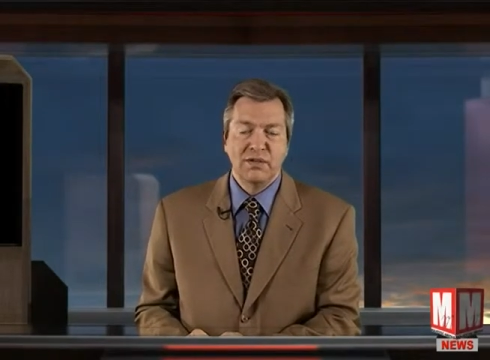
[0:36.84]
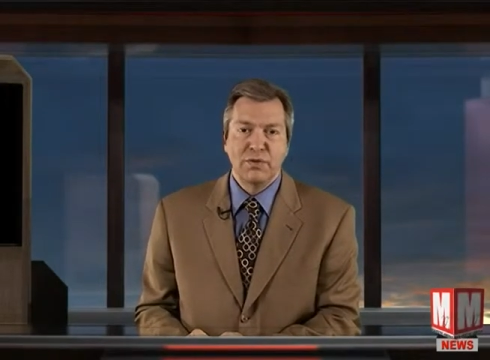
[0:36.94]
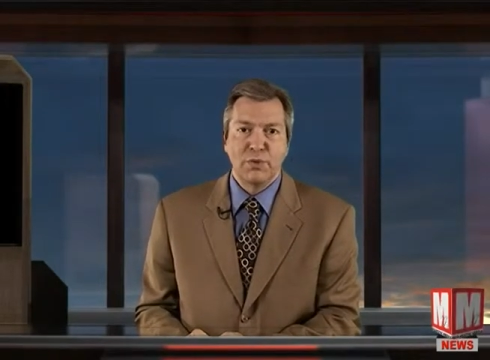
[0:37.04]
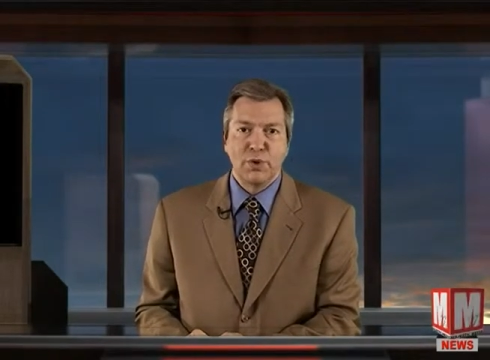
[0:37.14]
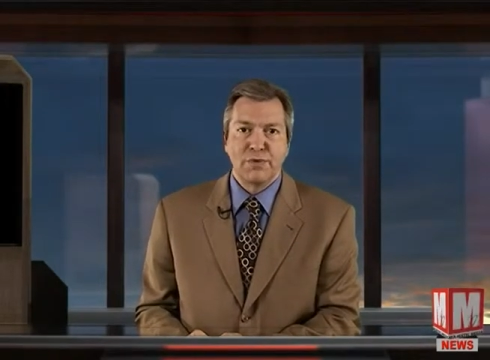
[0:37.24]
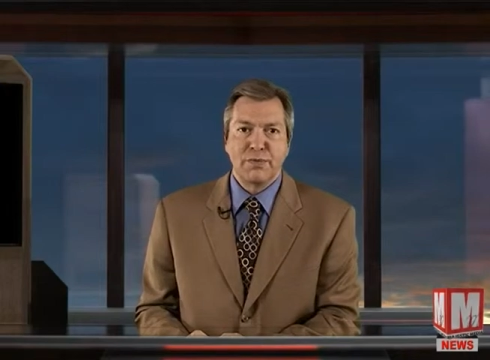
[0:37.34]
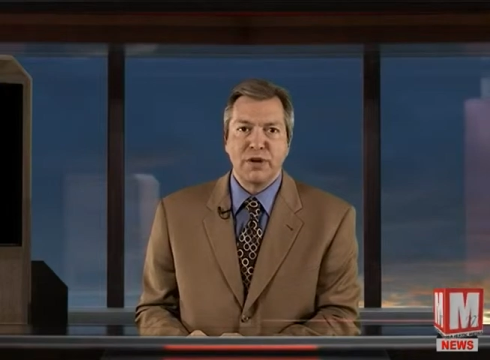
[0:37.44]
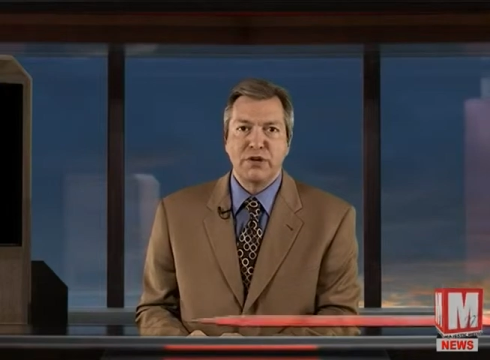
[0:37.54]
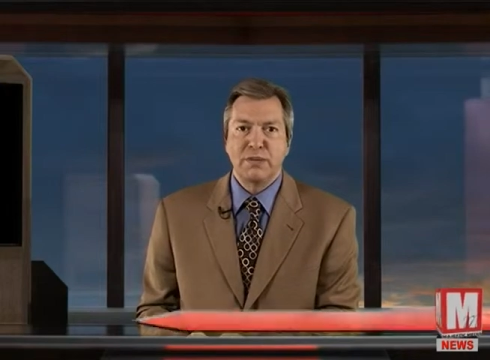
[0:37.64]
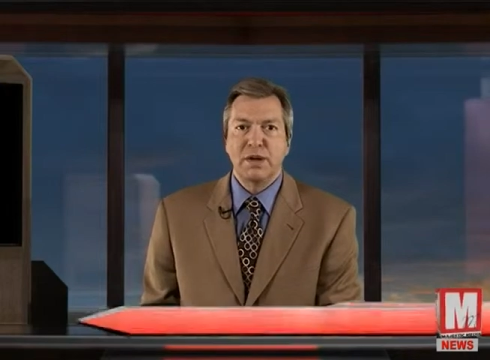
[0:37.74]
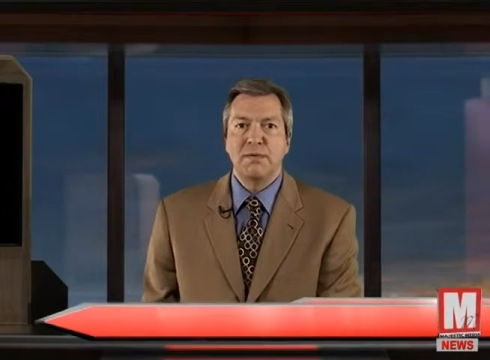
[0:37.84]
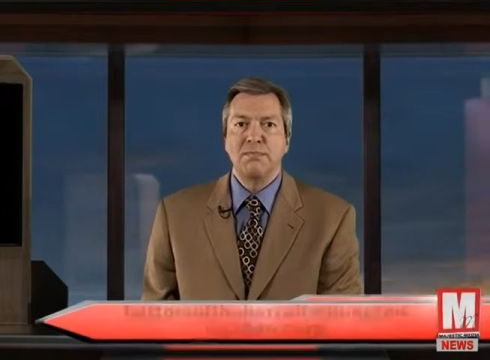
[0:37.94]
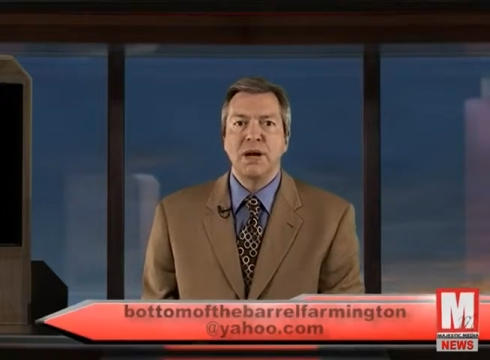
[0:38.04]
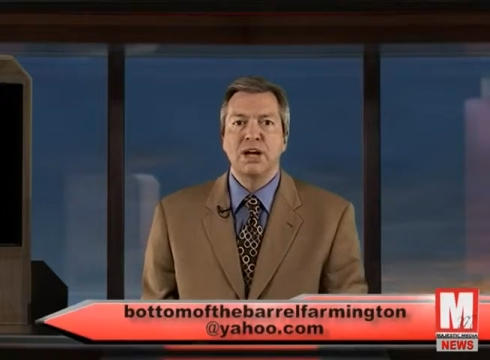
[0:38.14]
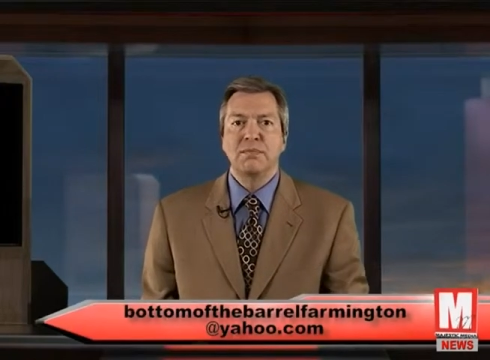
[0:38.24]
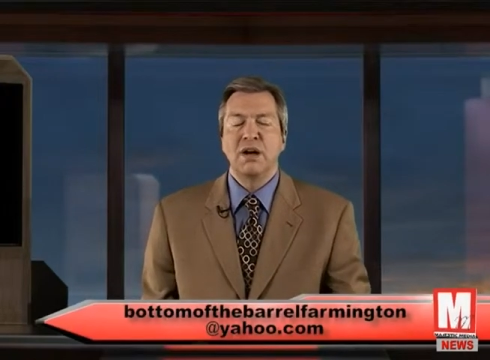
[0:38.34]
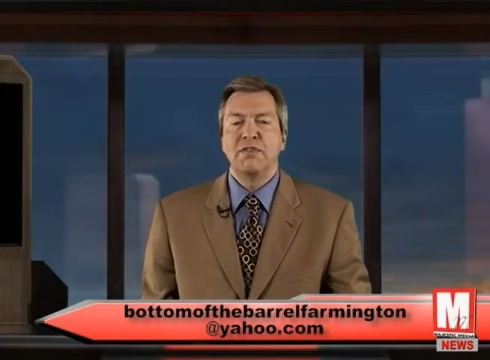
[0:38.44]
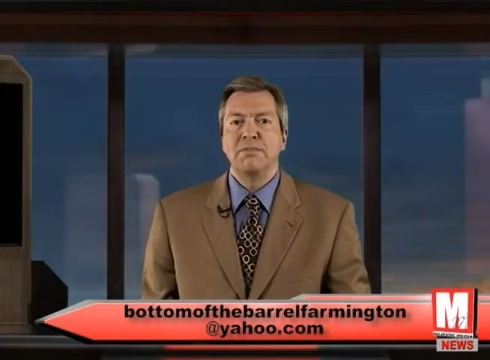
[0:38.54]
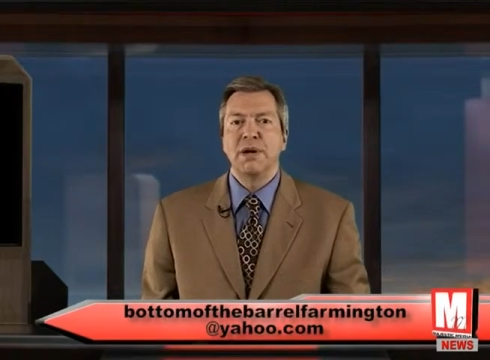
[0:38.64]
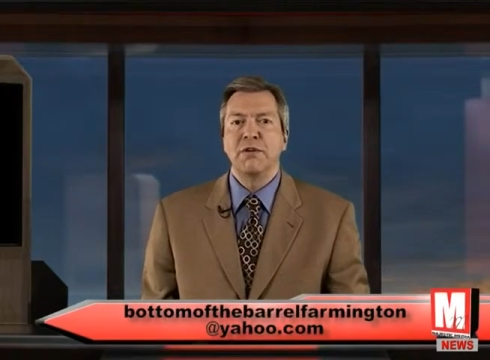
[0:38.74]
For more information about Bottom
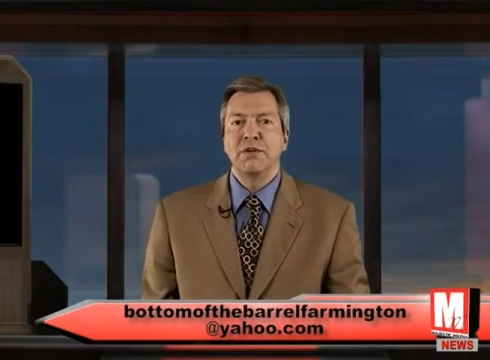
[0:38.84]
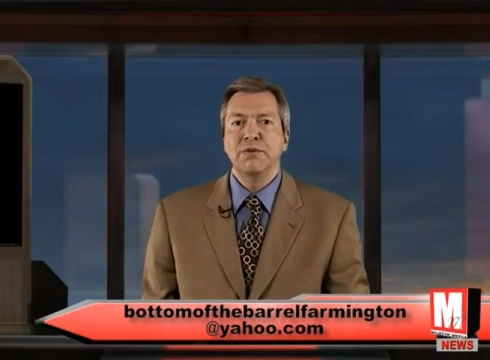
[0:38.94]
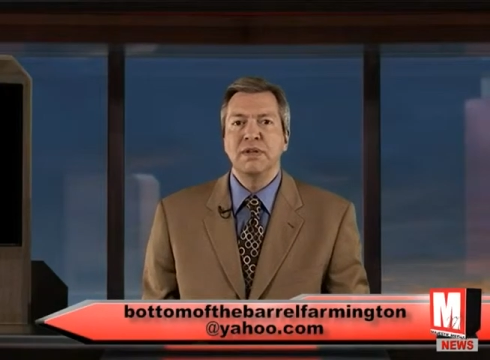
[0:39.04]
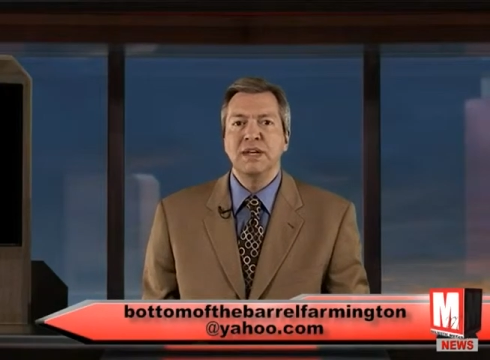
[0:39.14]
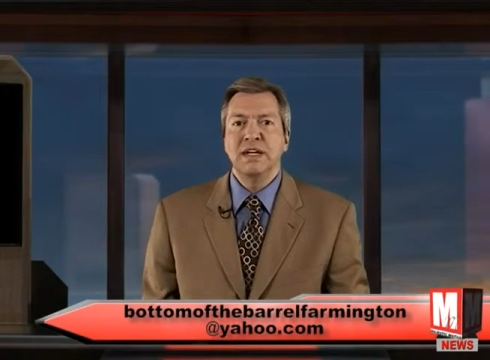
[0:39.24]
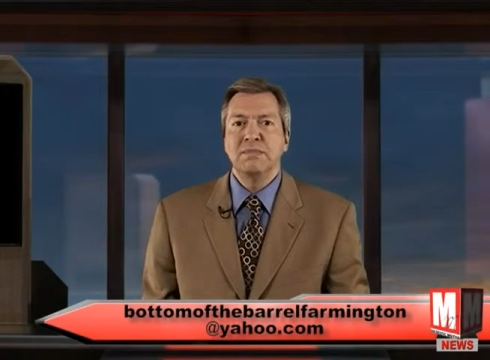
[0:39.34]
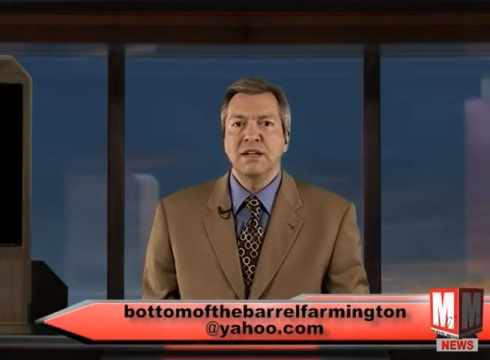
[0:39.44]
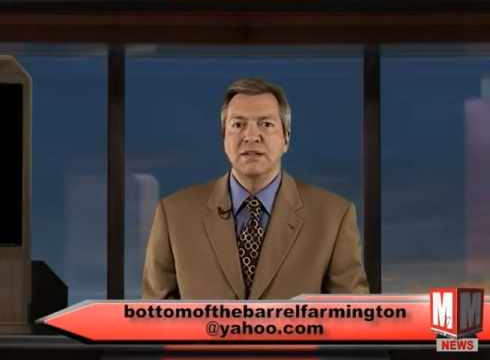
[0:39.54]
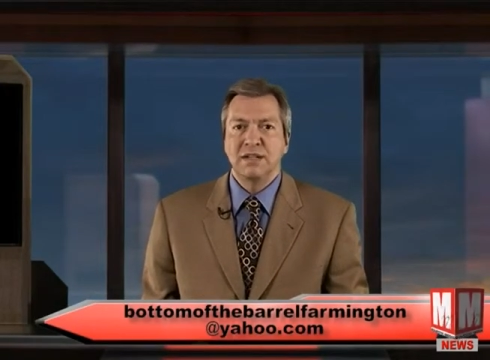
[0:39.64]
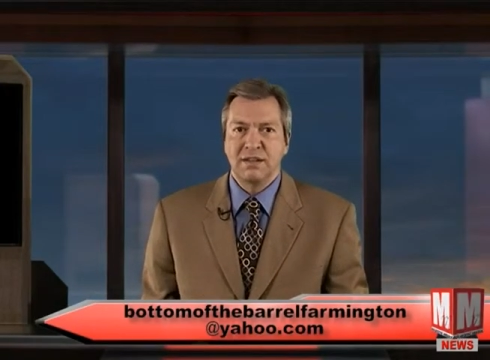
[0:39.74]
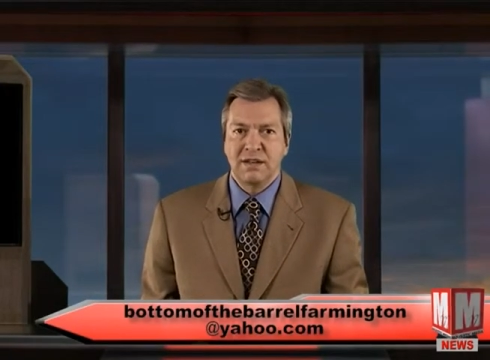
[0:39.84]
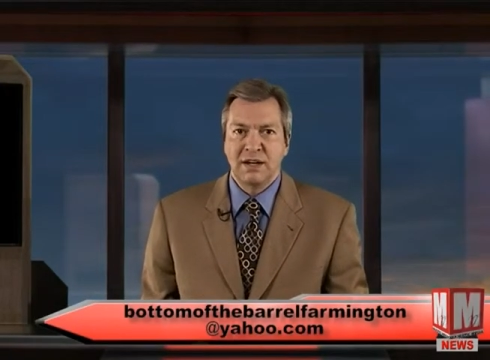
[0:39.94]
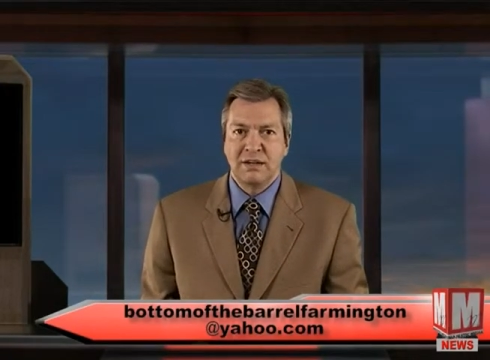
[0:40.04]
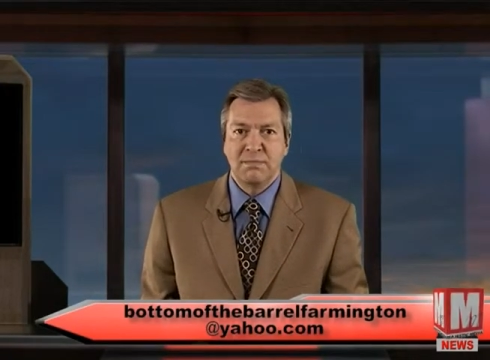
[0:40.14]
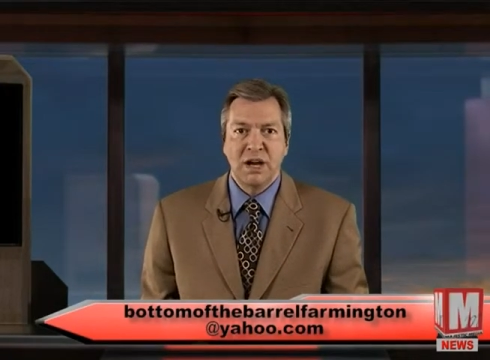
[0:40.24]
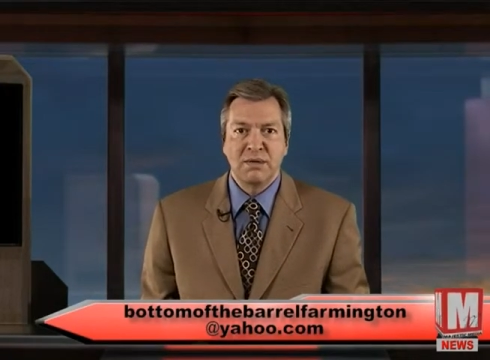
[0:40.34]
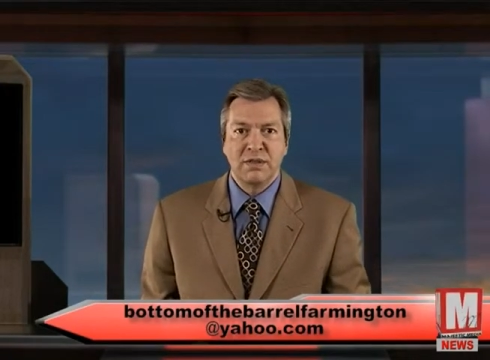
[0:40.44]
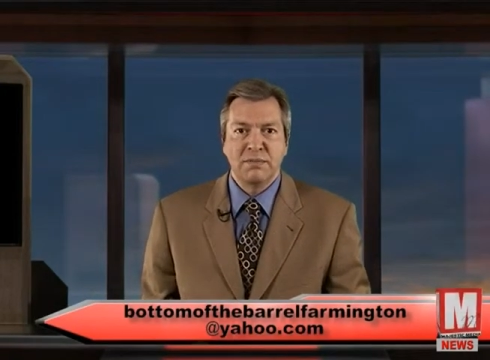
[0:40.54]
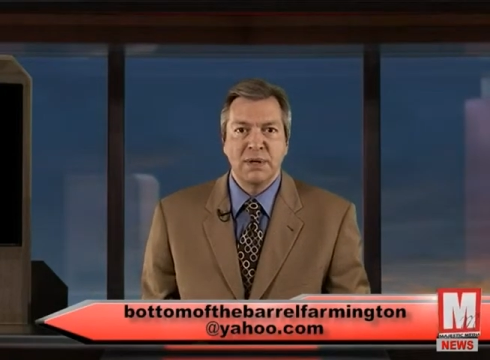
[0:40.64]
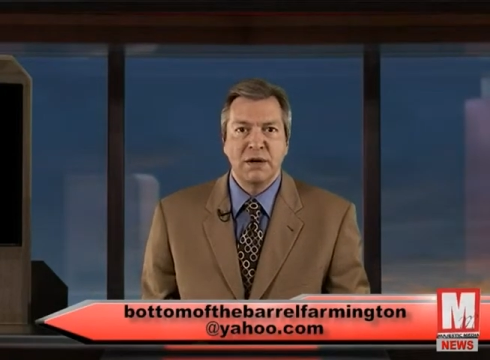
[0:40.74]
of the Barrel, you can email Gillen at
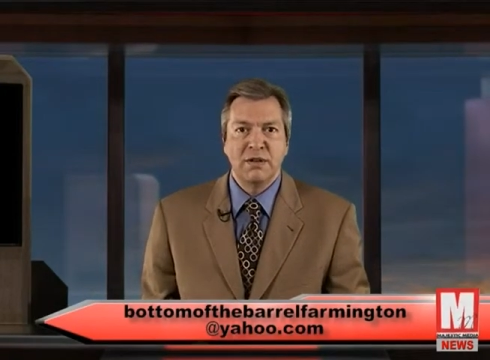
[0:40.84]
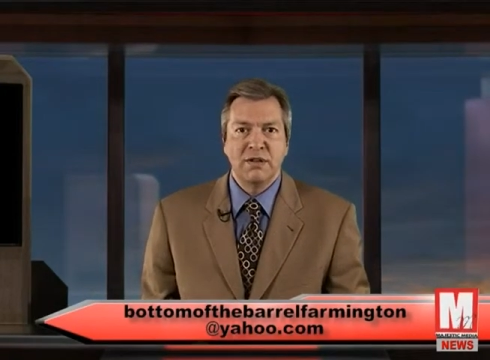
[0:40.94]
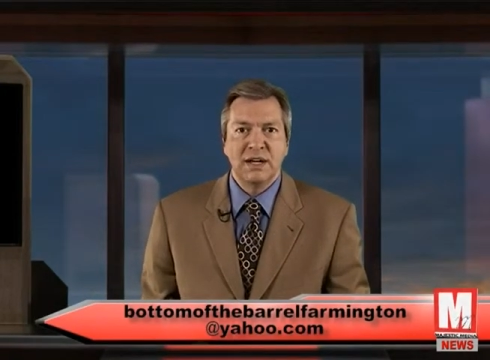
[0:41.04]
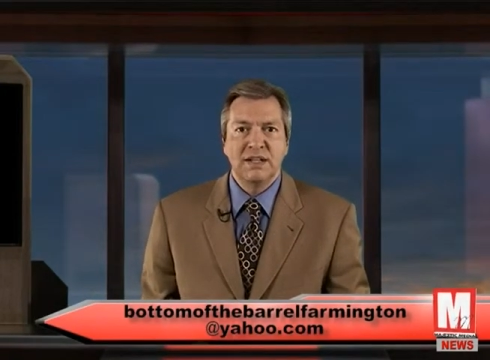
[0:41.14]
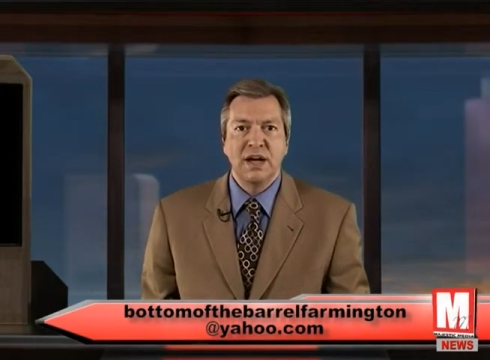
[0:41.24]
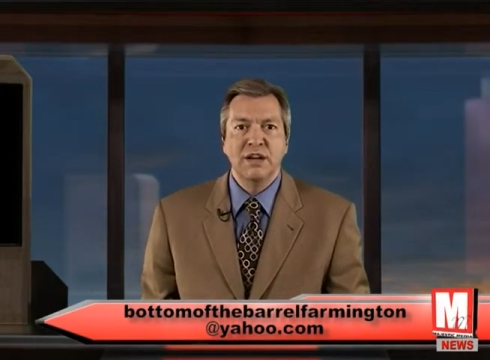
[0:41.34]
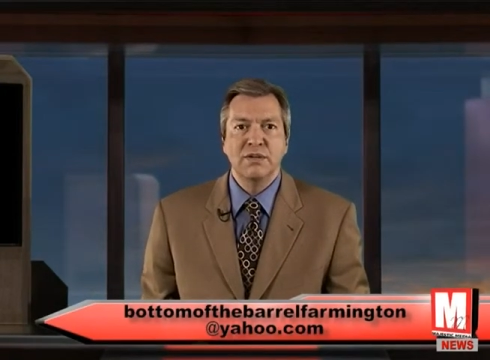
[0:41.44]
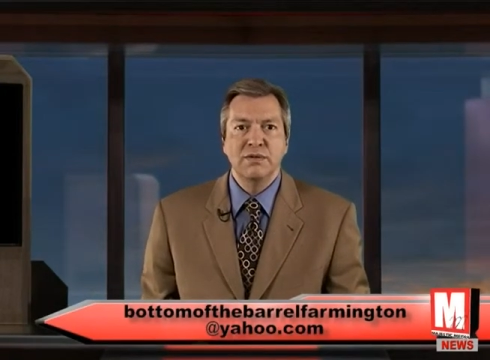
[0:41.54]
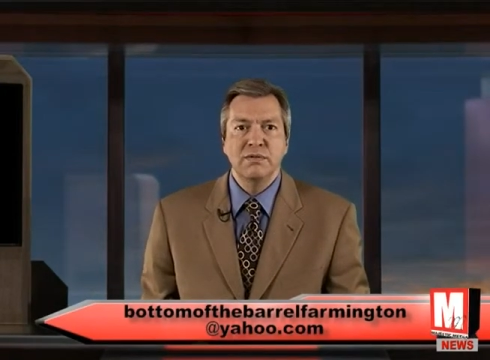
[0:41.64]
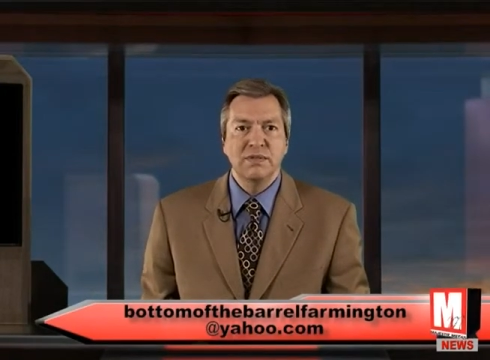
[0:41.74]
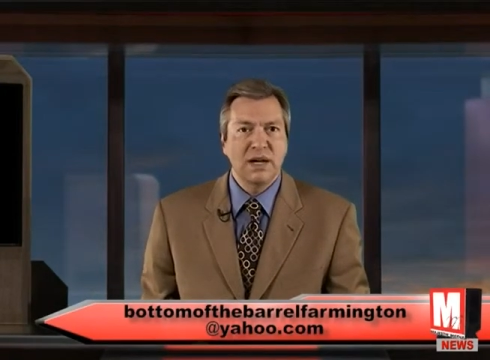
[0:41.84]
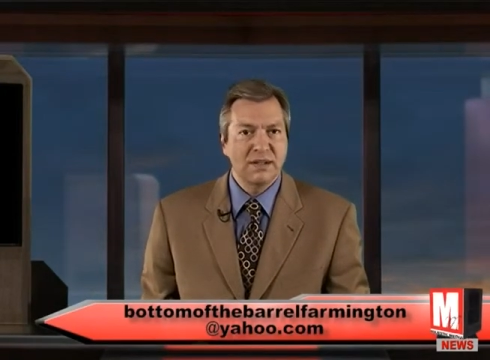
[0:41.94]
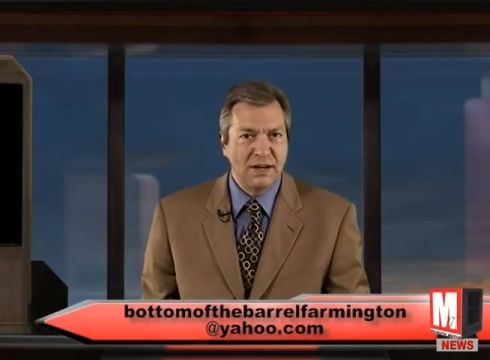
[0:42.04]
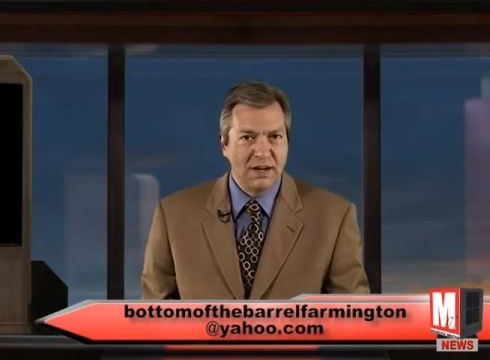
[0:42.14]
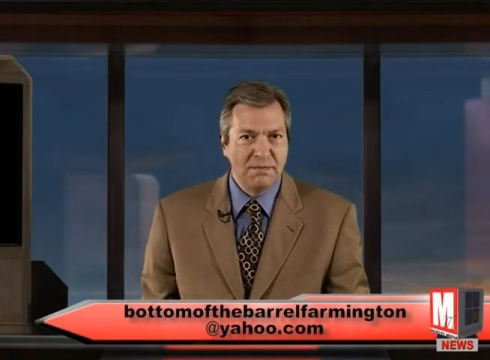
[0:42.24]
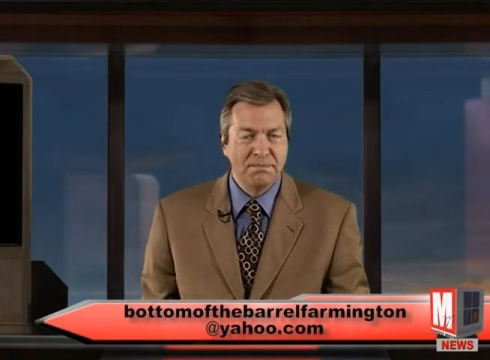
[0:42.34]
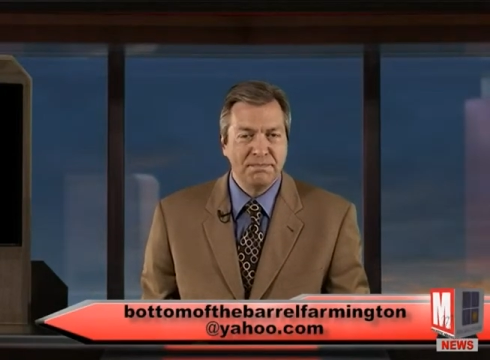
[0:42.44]
bottomofthebarrel at yahoo.com.